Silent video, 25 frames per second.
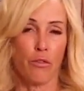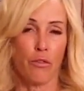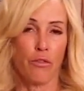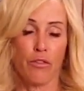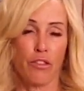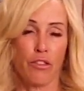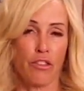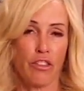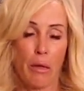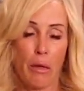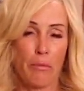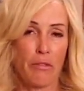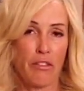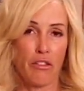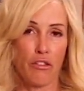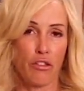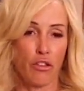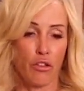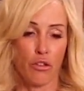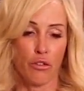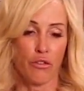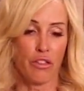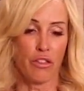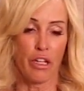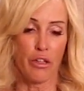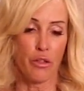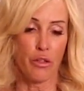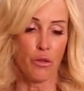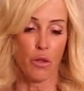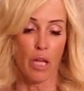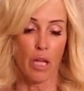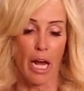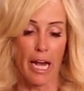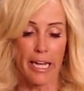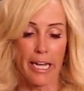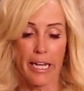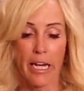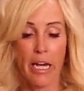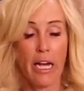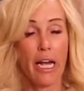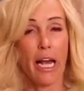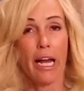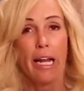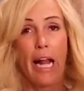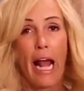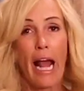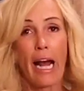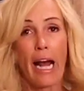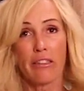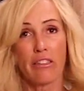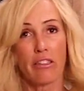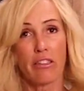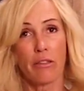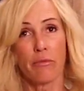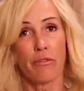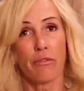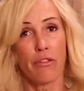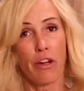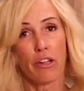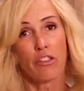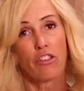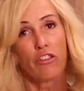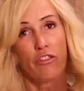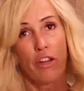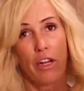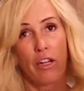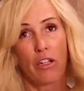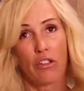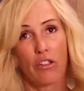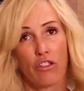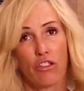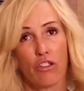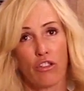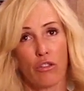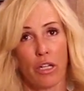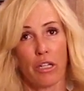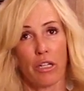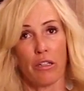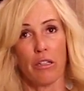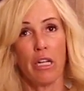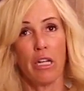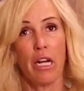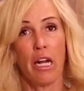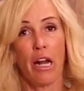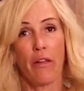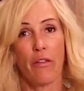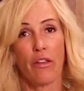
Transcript: substitute that you like and add some fresh fennel to it,